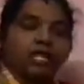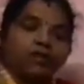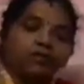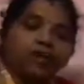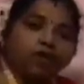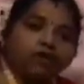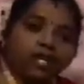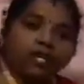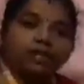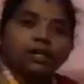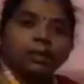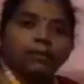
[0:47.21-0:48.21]
If you have
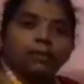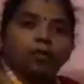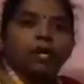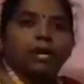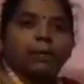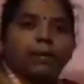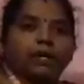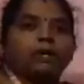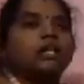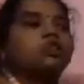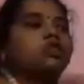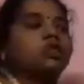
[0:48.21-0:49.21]
kicked up, what
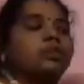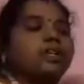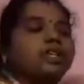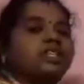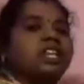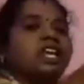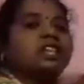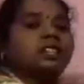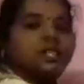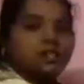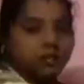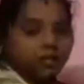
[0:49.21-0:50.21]
happened? It should be change
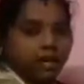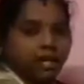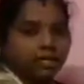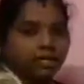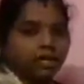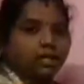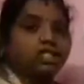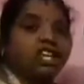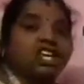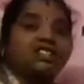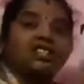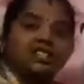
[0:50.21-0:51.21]
its velocity,
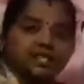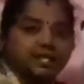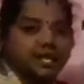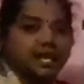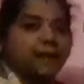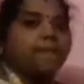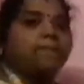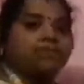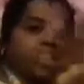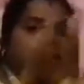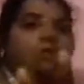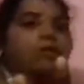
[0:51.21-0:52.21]
change its state.
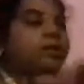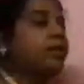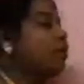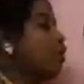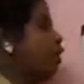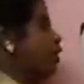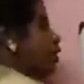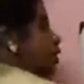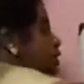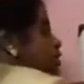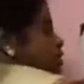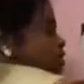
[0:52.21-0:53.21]
That will be called it
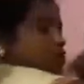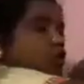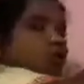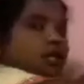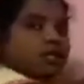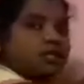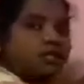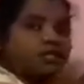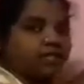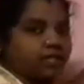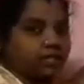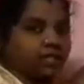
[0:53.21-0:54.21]
as a Newton's
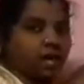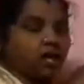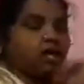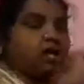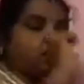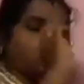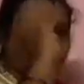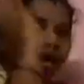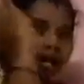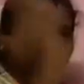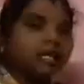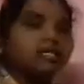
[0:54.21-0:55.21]
first law. So
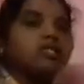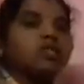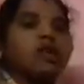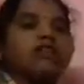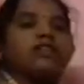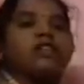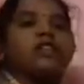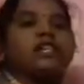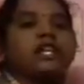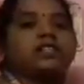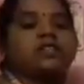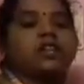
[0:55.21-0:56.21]
unless you have given
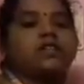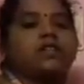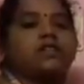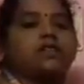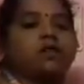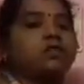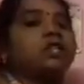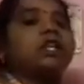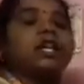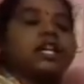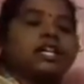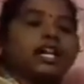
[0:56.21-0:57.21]
the external force,
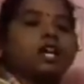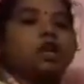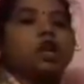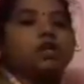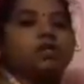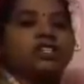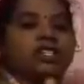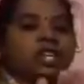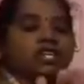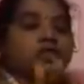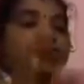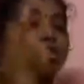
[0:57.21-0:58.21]
it cannot be
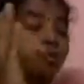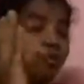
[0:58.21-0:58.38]
changed.